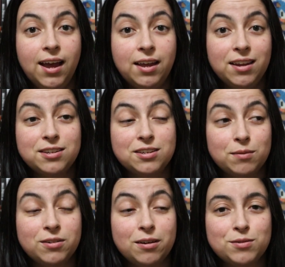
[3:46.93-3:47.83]
And that's
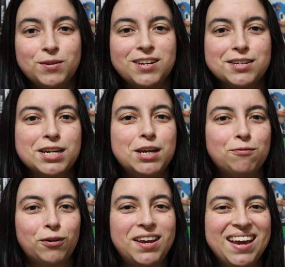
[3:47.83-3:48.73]
sometimes because I
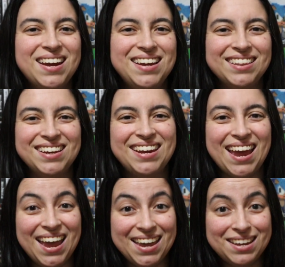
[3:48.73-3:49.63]
keep forgetting the
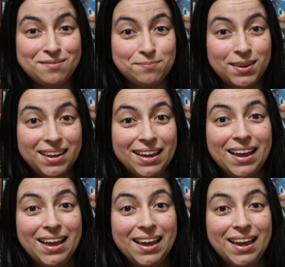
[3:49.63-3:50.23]
game.